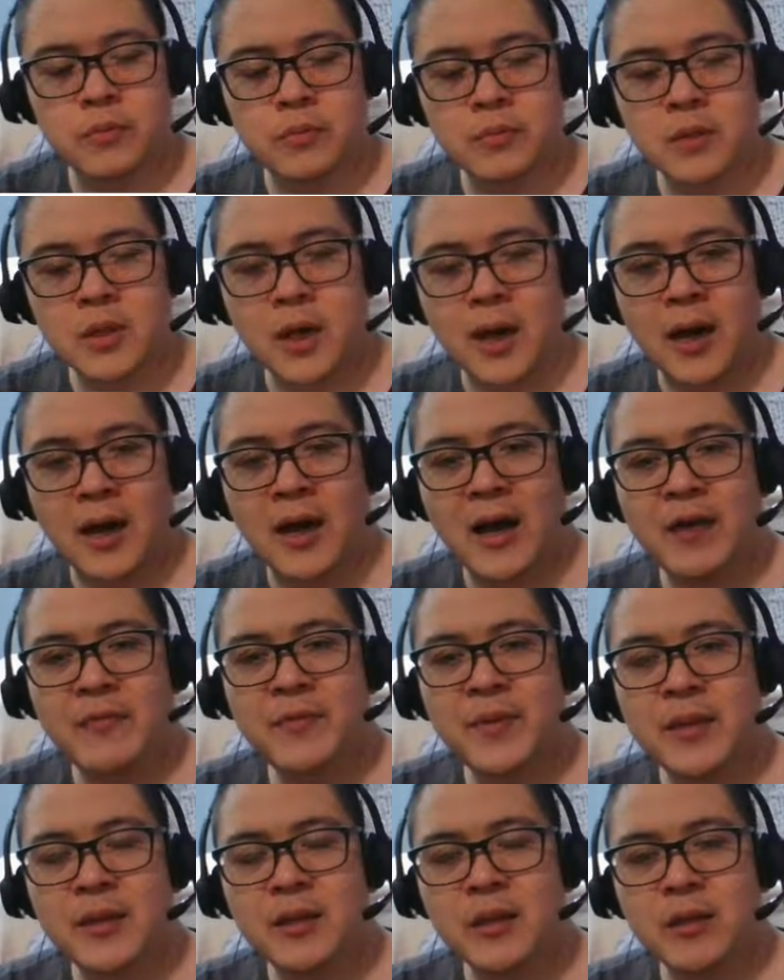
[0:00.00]
no, I've
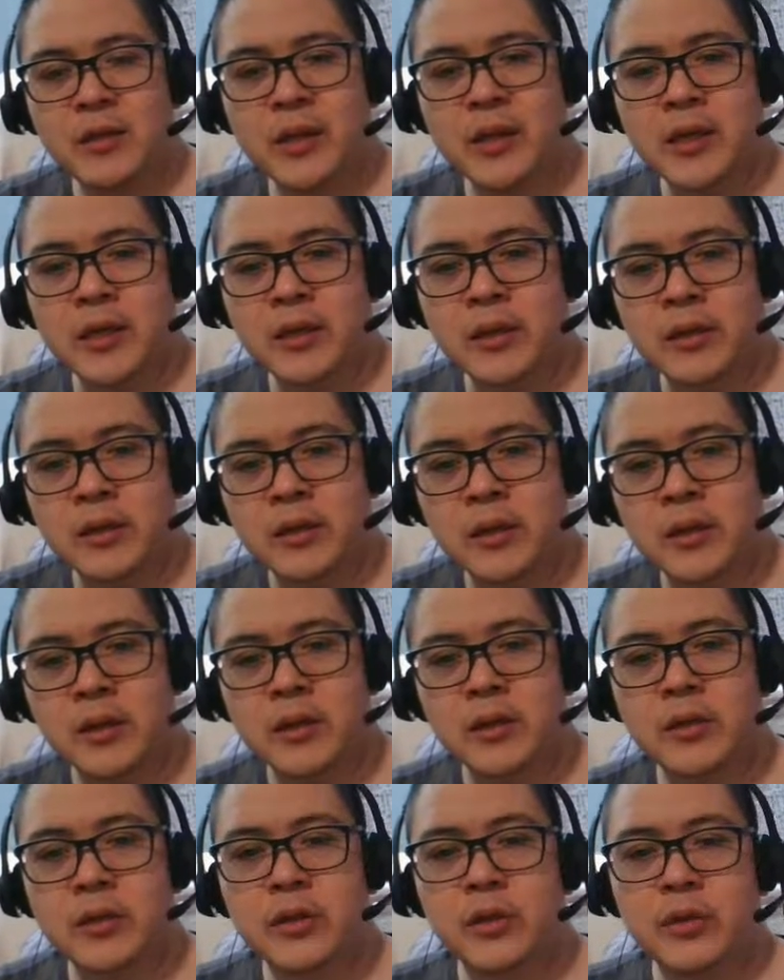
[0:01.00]
been looking
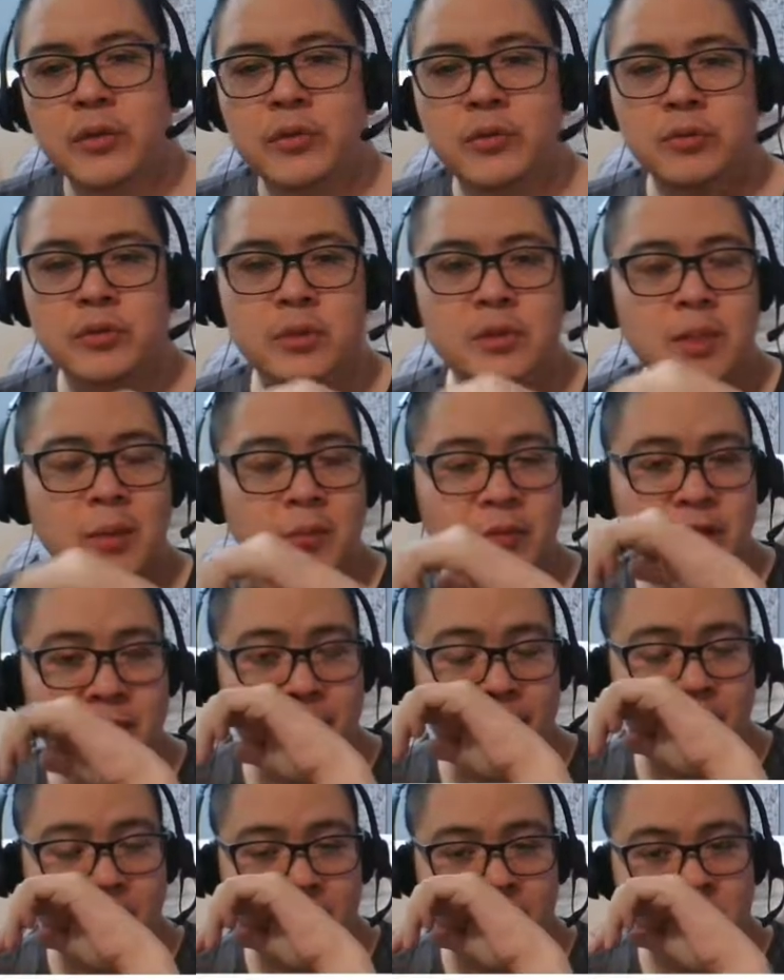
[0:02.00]
through some of the
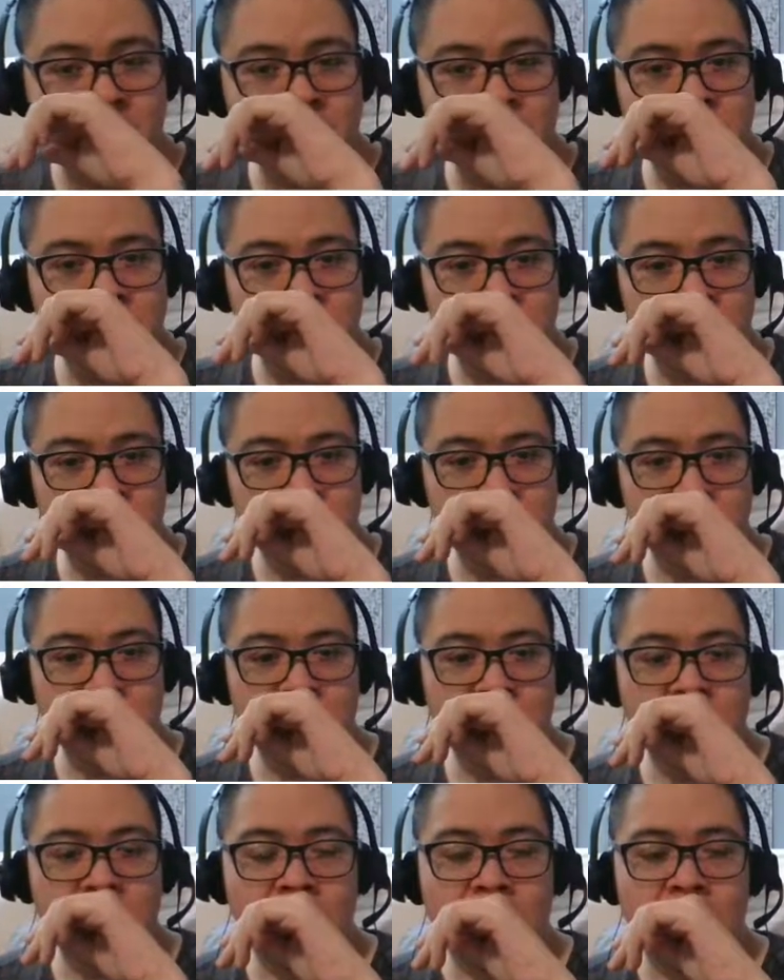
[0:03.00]
builds
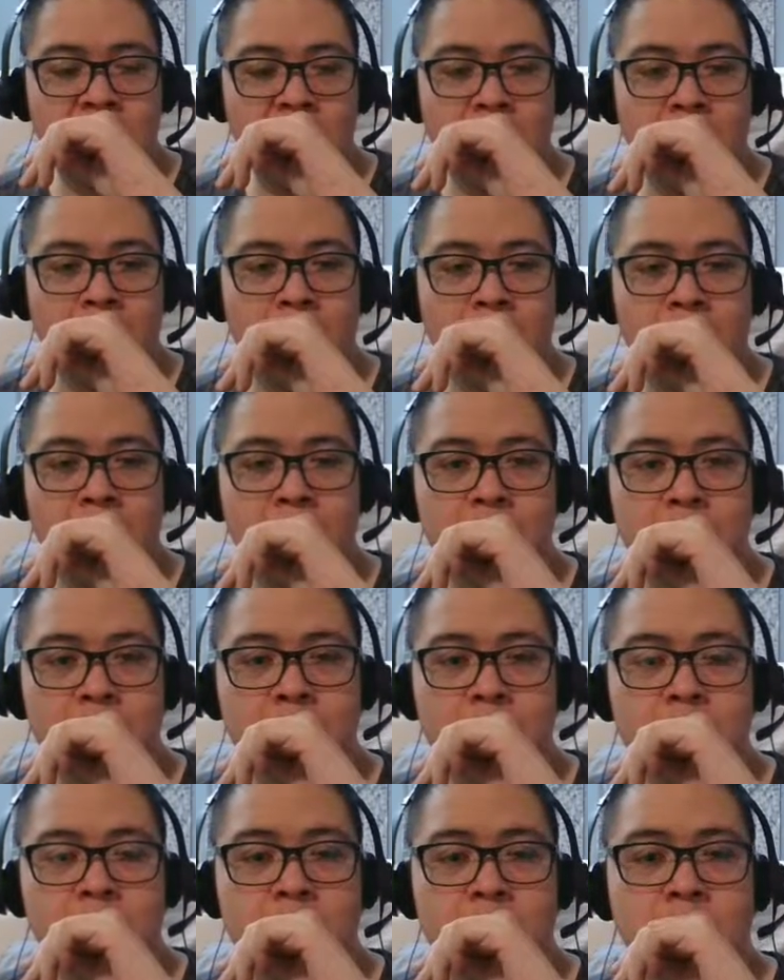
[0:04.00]
uh,
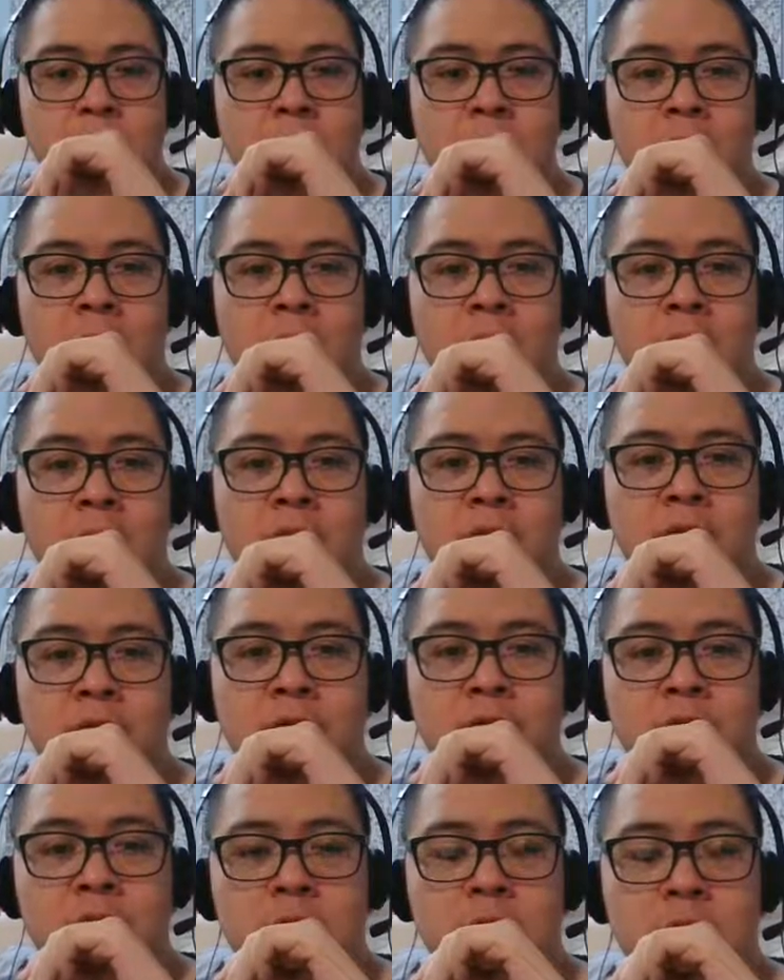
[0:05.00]

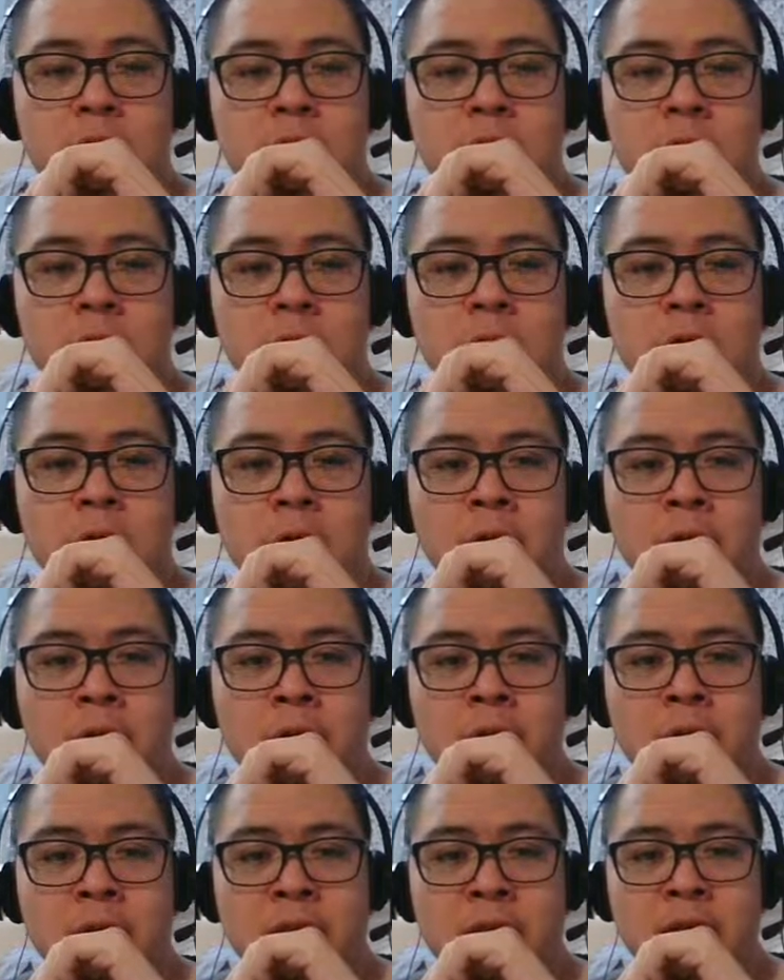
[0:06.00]
of
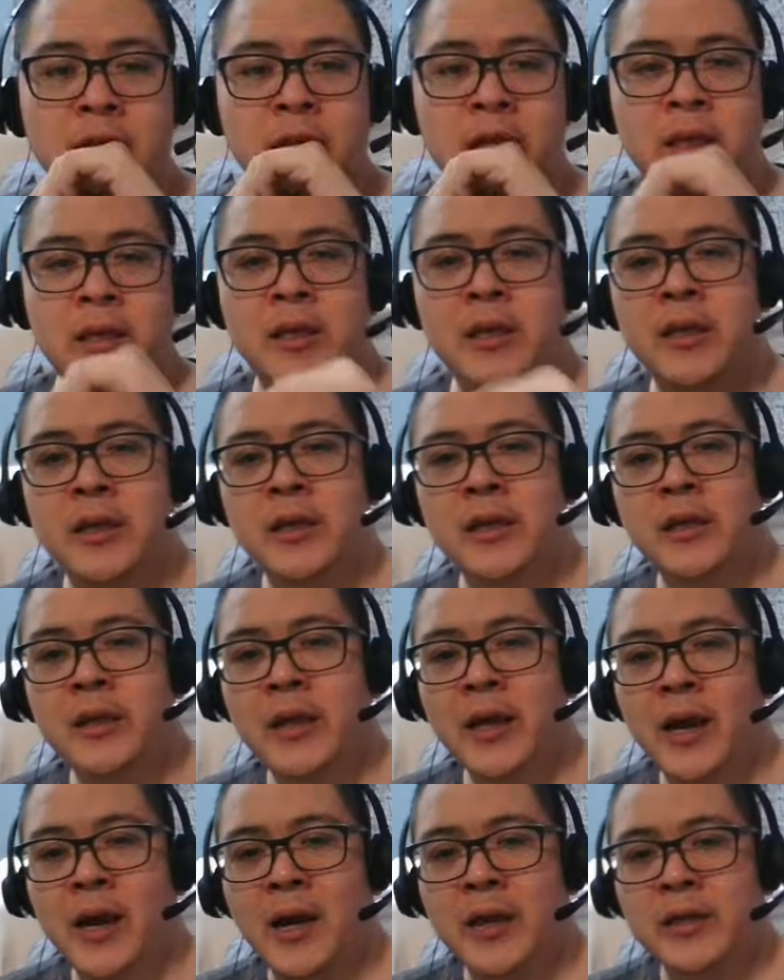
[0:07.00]
the
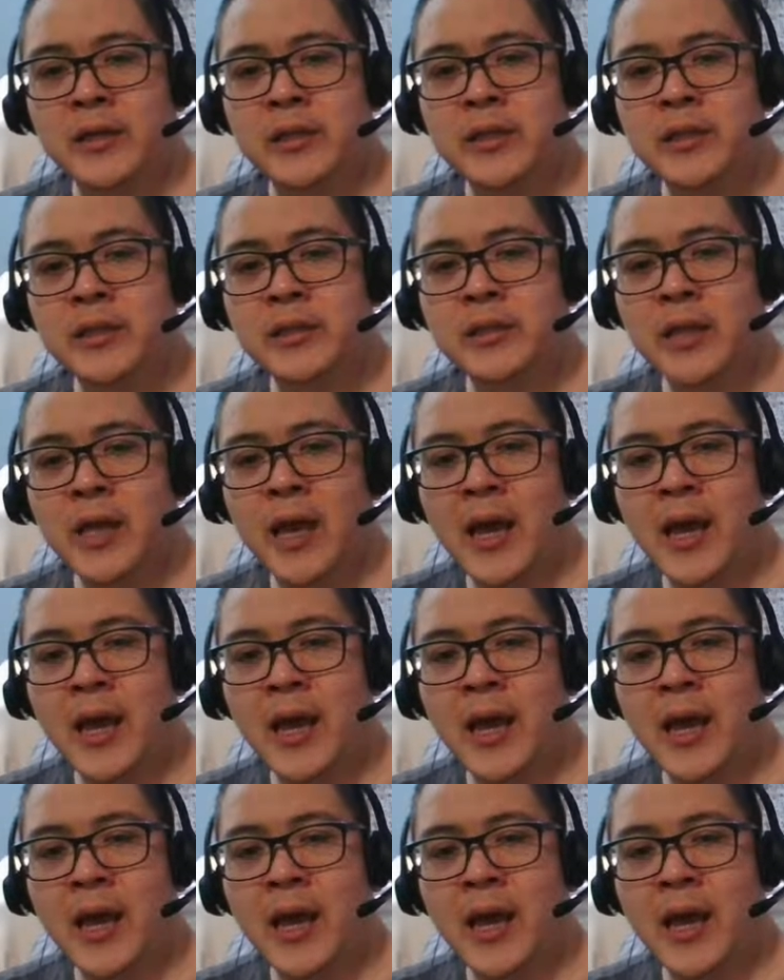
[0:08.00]
characters,